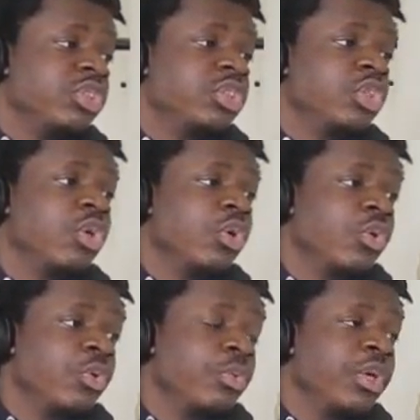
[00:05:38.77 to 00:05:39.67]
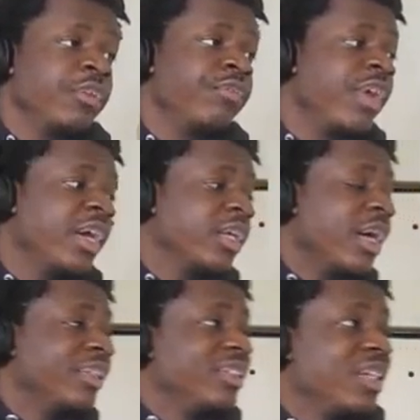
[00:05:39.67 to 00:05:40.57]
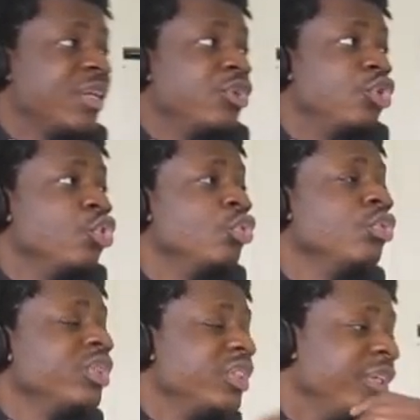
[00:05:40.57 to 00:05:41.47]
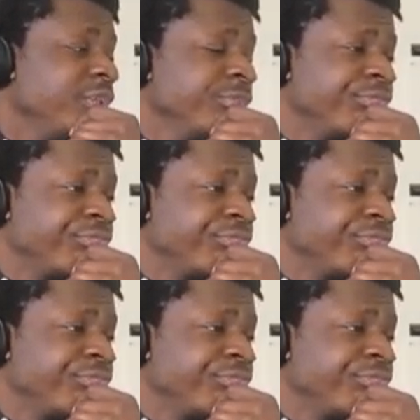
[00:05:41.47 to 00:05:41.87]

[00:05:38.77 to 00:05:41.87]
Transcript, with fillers: So, in fact, I designed a new routine.